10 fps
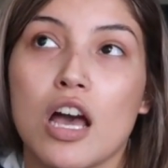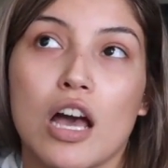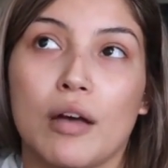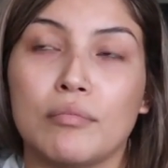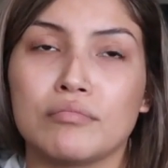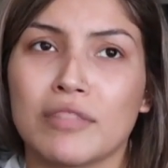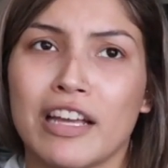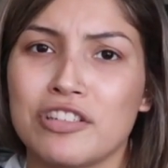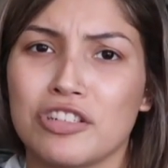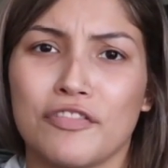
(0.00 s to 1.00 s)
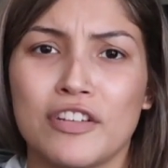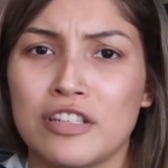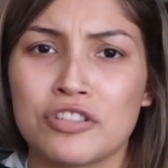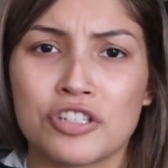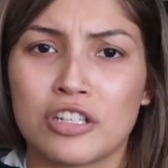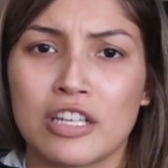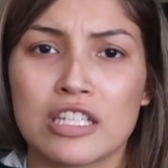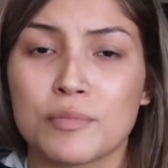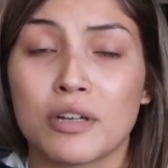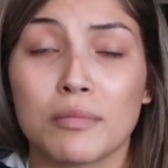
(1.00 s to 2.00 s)
um, and your fitness journey
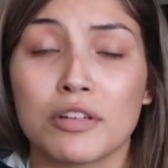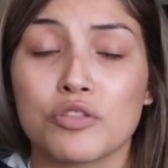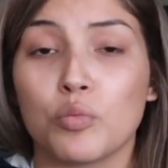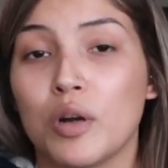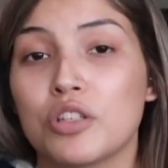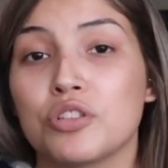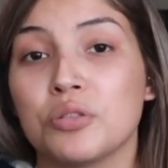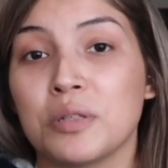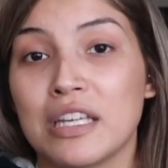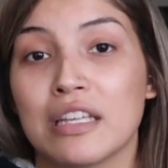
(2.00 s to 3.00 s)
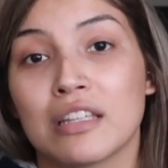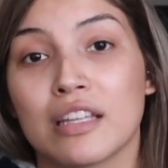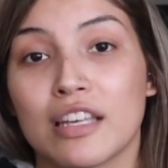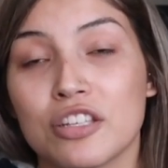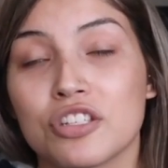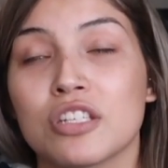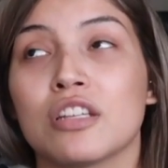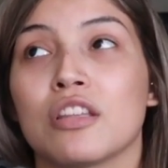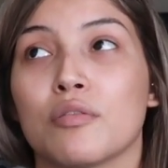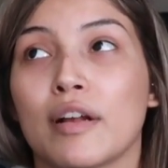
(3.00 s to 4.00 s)
is pretty much what you eat in the kitchen
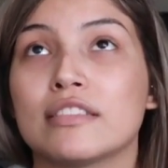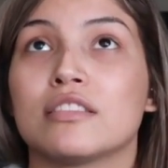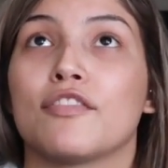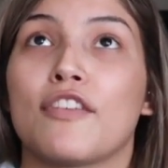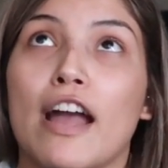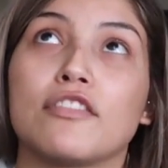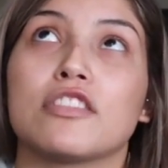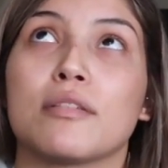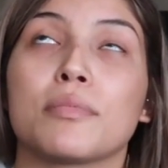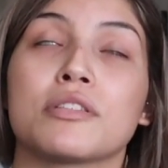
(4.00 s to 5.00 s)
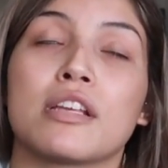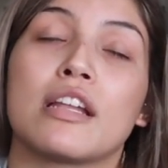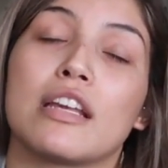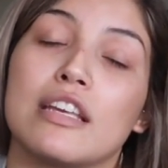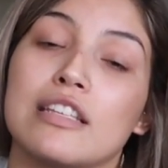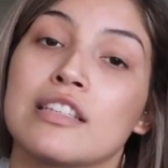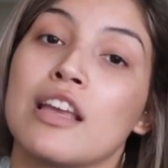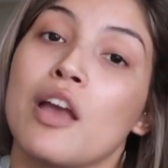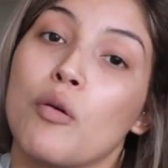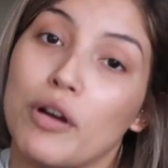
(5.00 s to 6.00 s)
and the rest 5 to 10% is
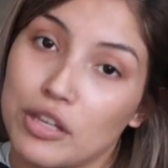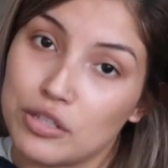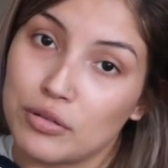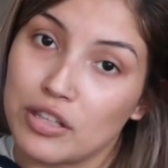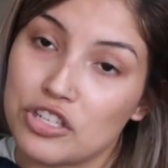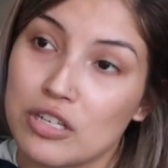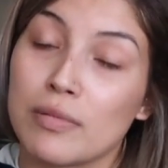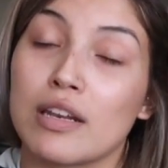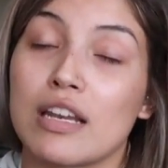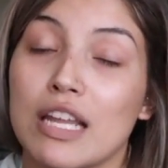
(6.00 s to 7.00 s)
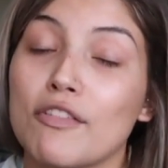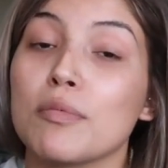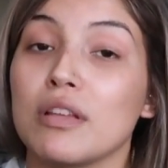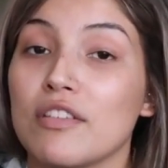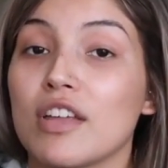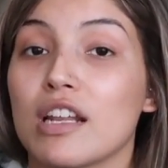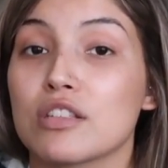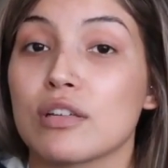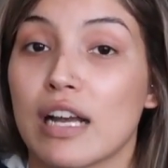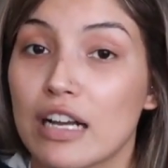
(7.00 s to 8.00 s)
what you do in the gym. And I never believed that
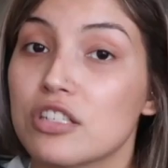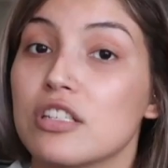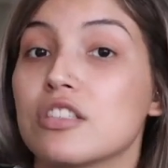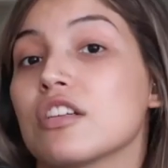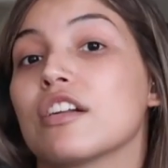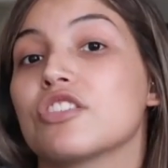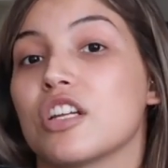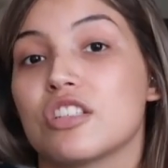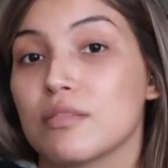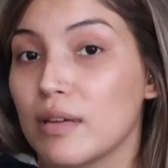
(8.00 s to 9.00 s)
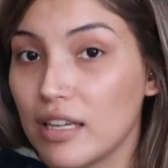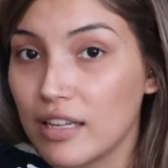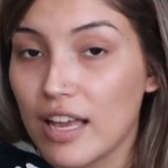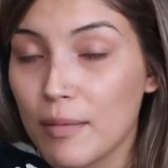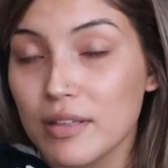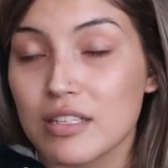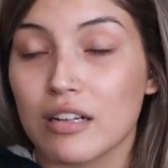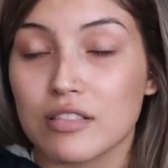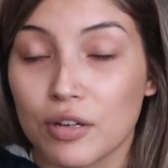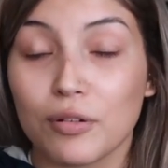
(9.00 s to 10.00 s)
until I actually started changing my eating habits and
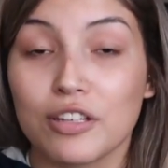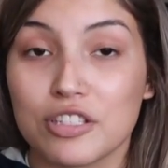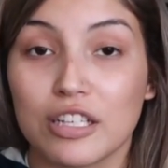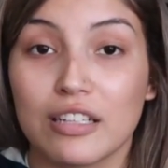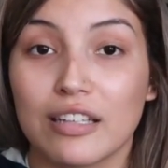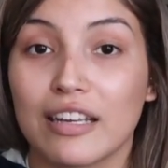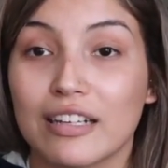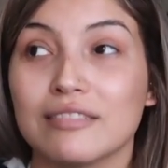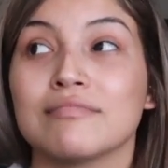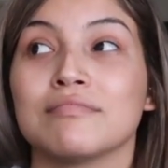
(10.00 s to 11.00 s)
I was like, holy shit, like